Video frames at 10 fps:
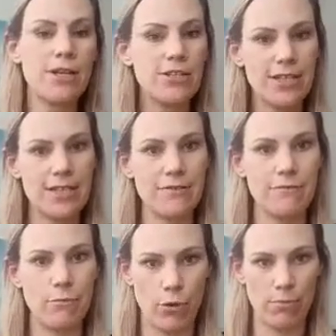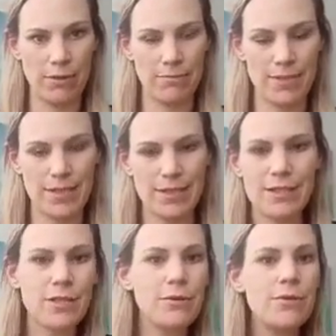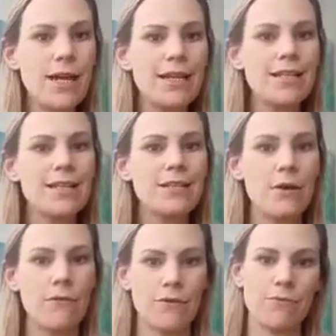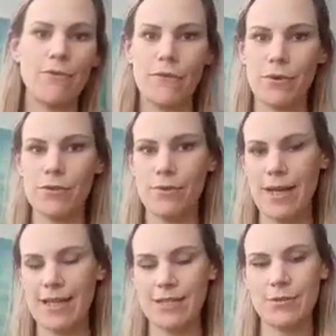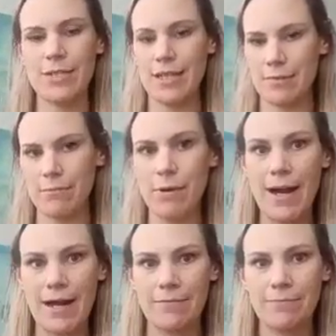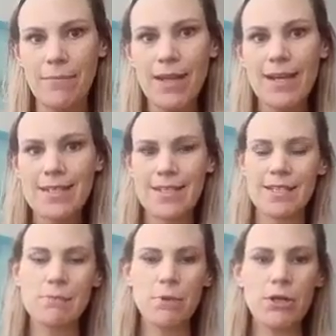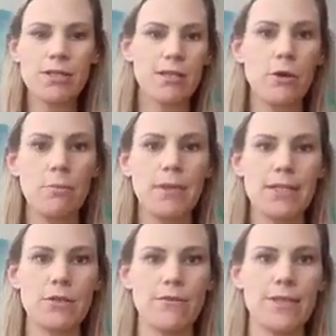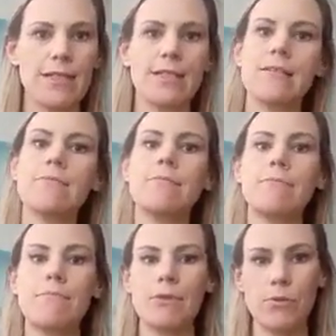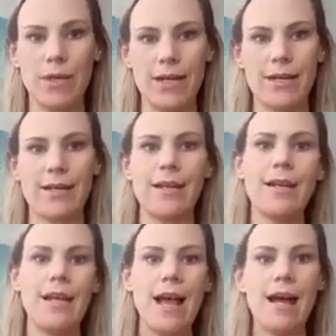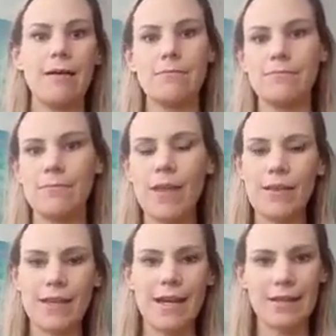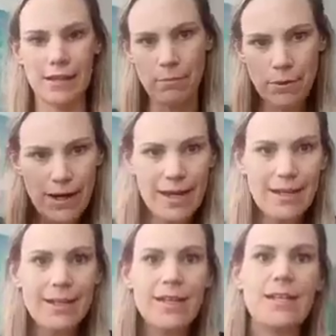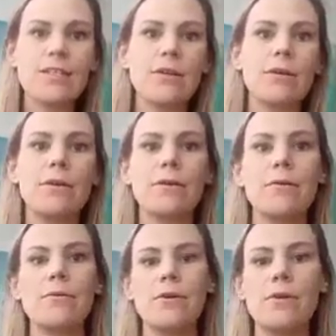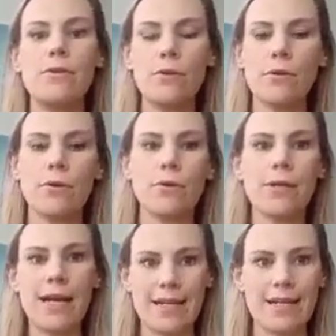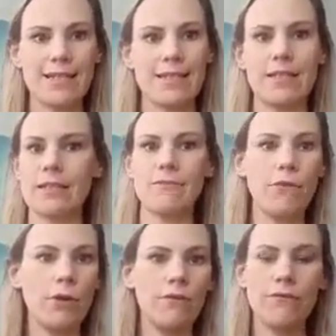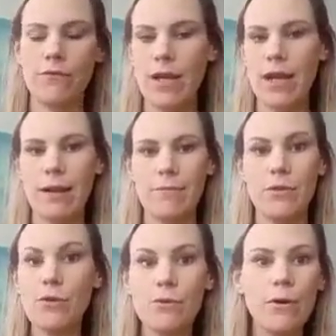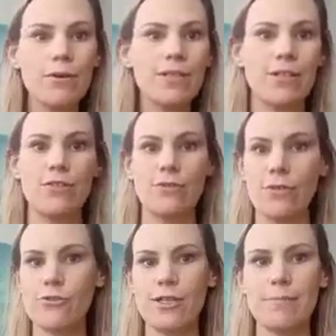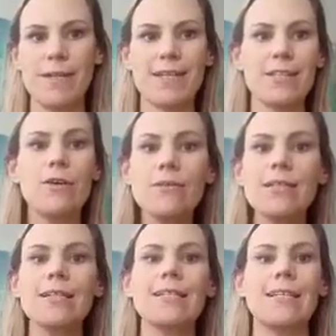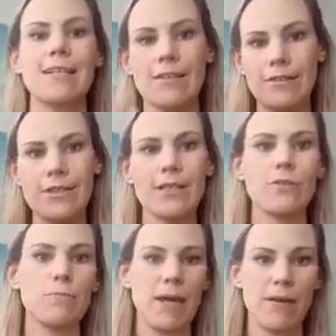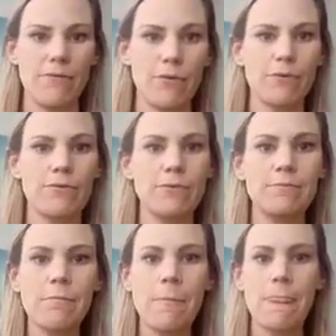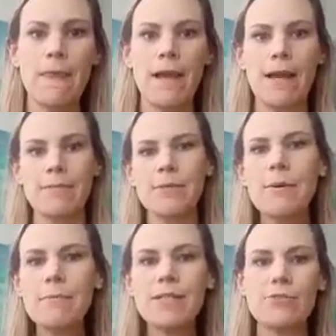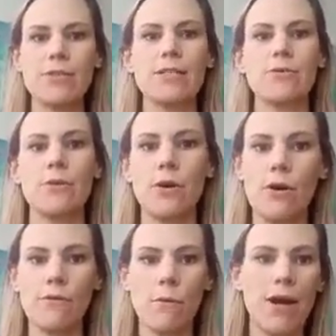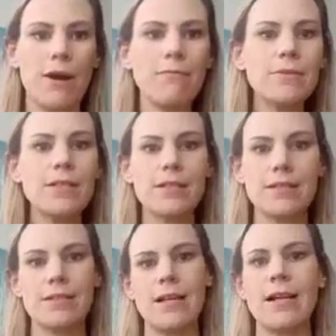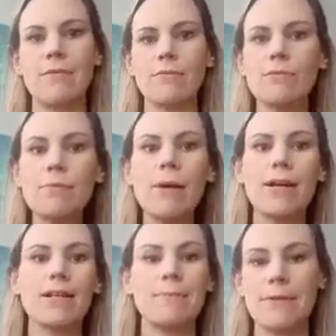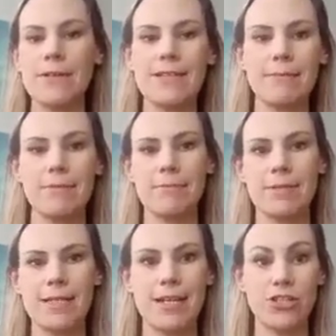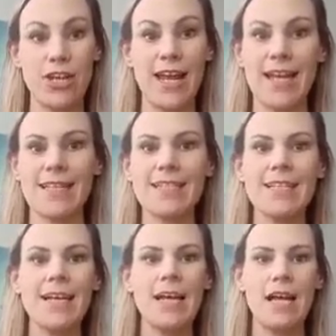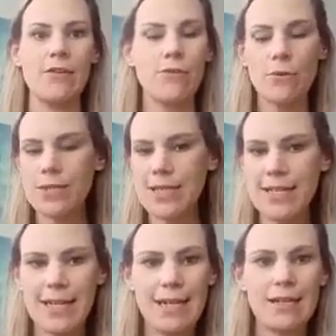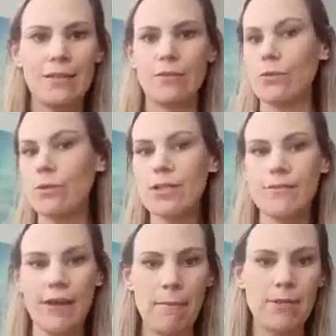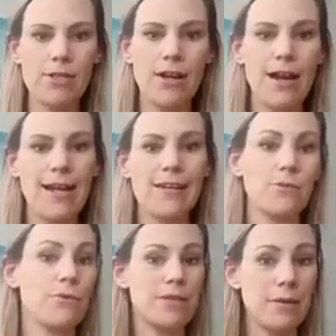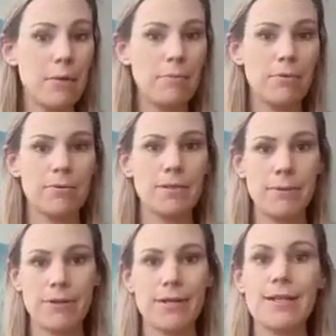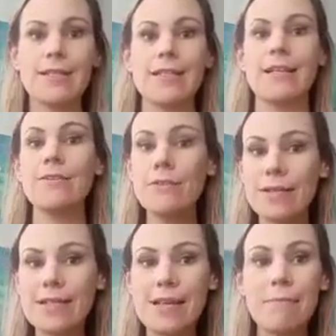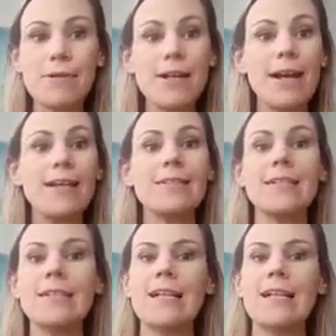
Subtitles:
digestive problems. So your gut is often referred to as your second brain. So this is because of the complex nervous system between the gut and the brain. So your gut is full of neurons and neurotransmitters constantly sending those signals back and forth. So when we're stressed or overwhelmed, we might experience symptoms such as nausea or loss of appetite, although some people experience increased appetite,